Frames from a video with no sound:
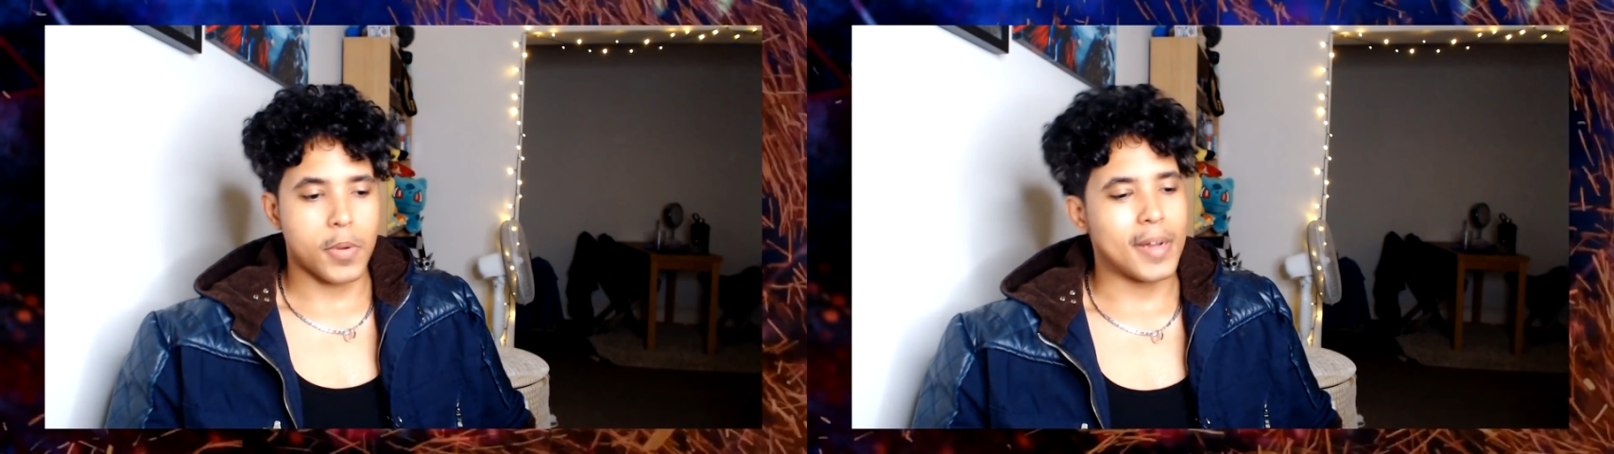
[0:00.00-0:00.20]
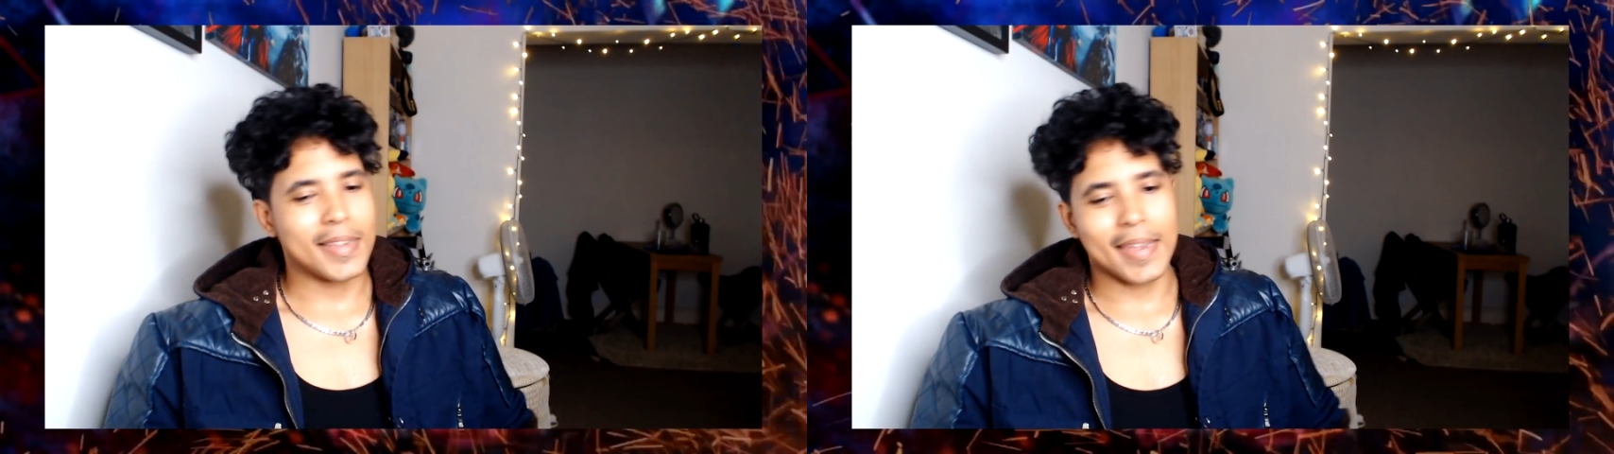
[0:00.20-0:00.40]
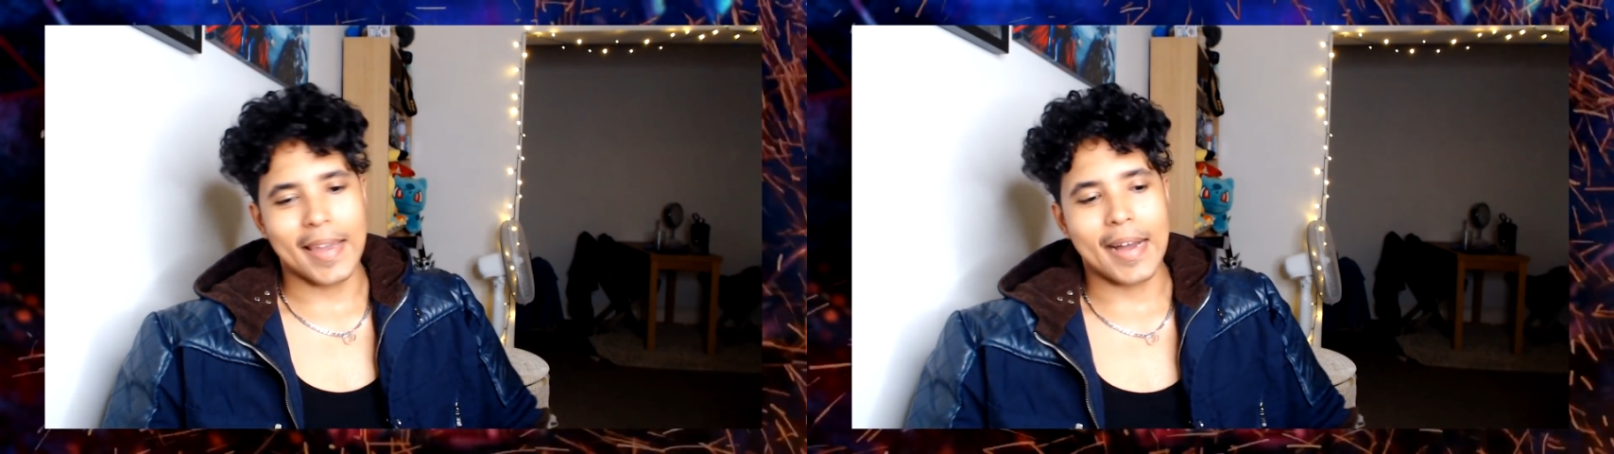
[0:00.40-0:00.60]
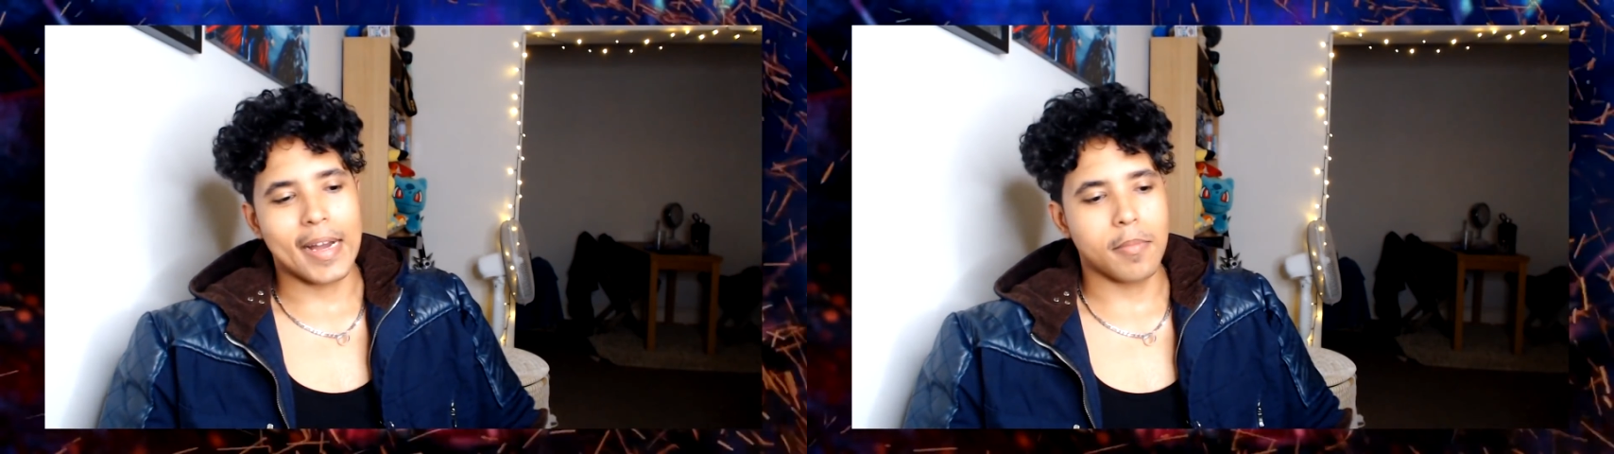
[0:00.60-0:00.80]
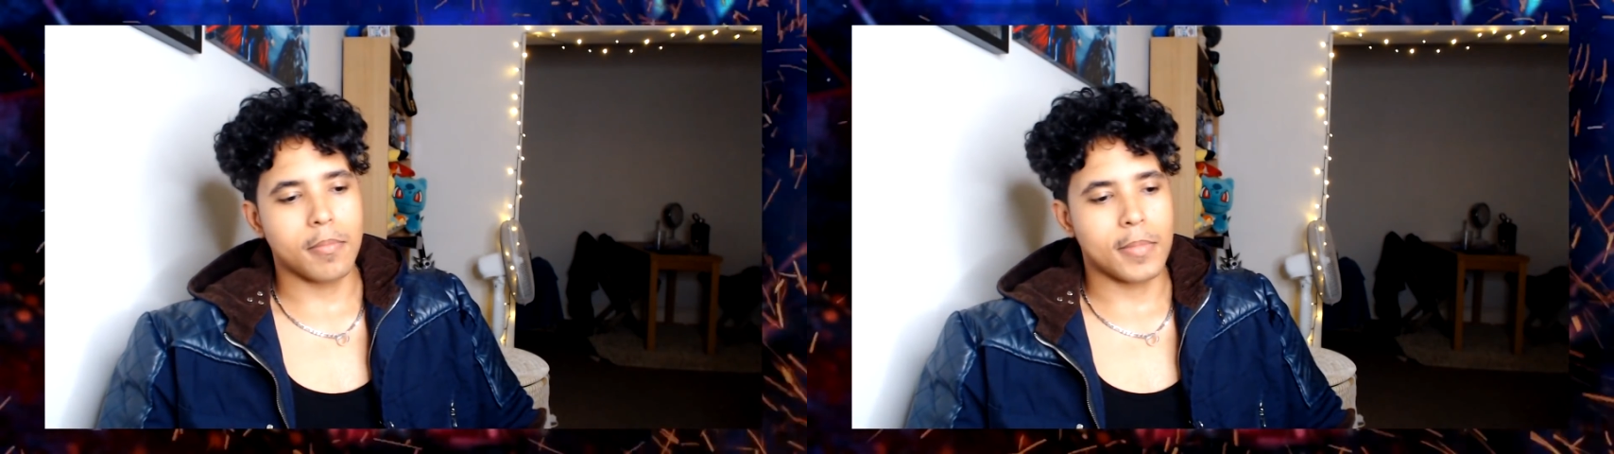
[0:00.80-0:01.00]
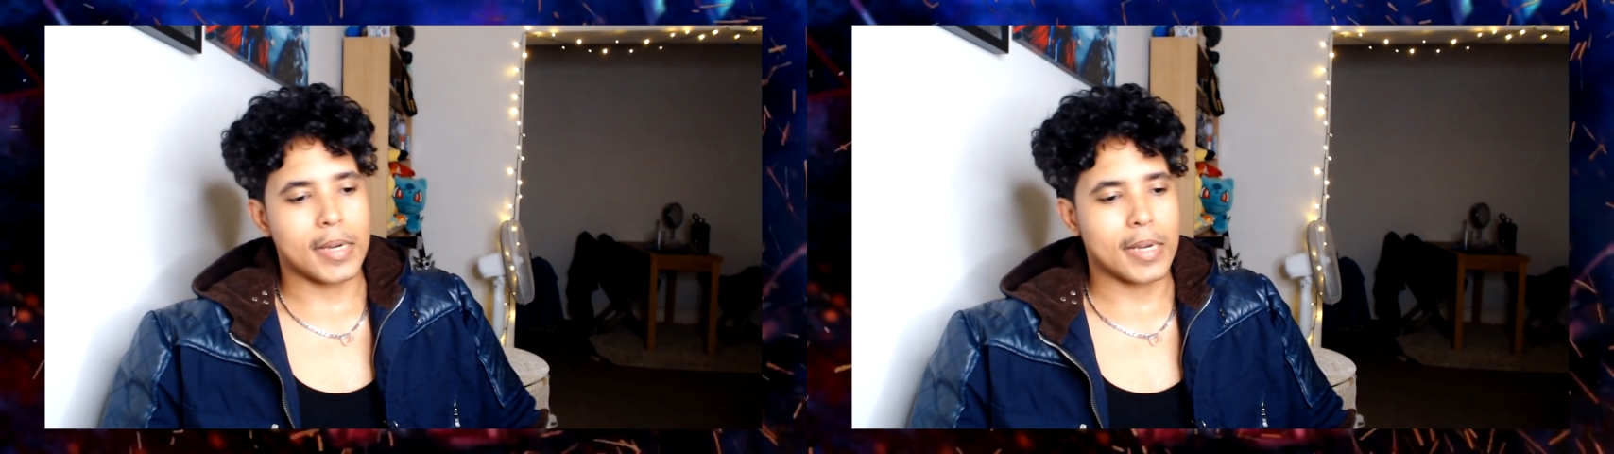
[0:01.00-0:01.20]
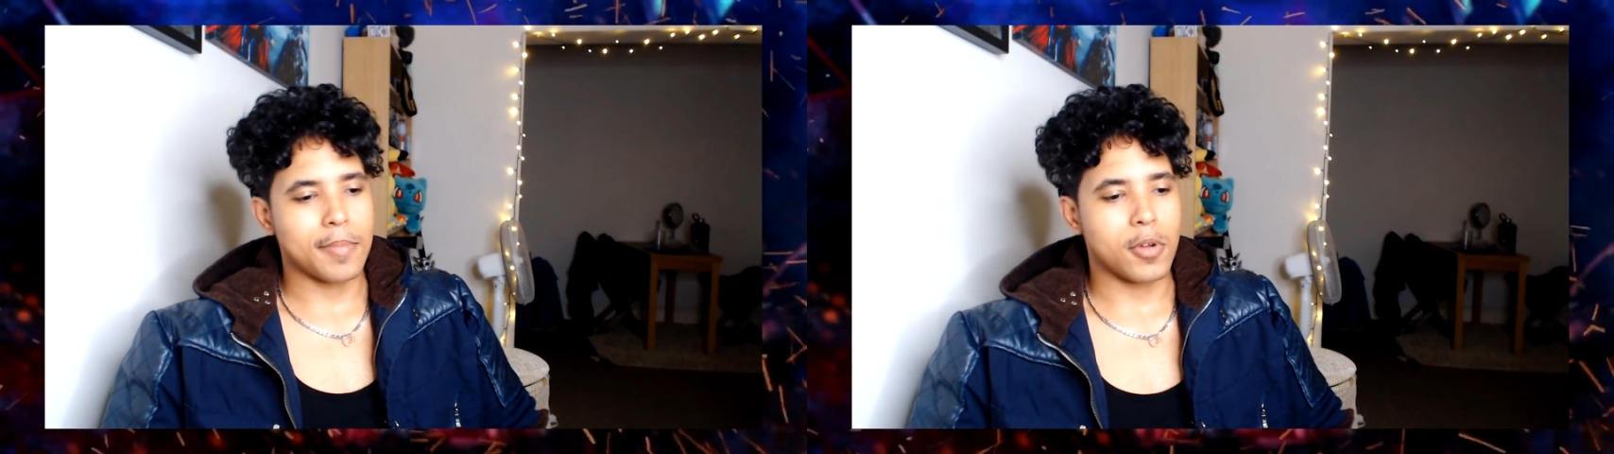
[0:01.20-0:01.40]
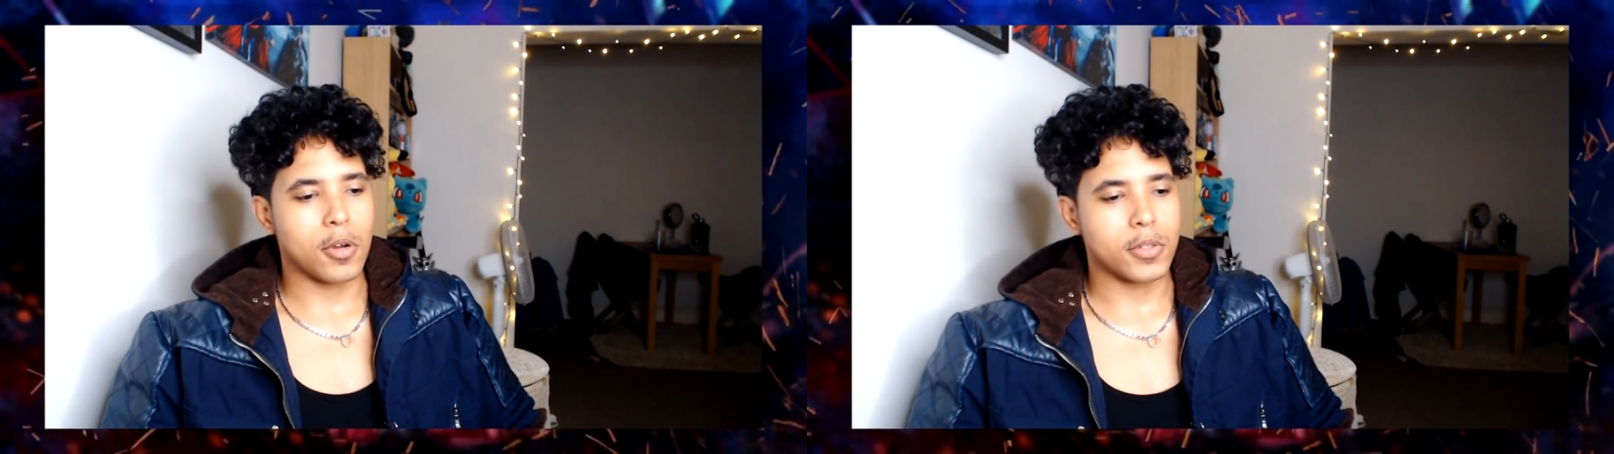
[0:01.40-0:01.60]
But yeah, I'm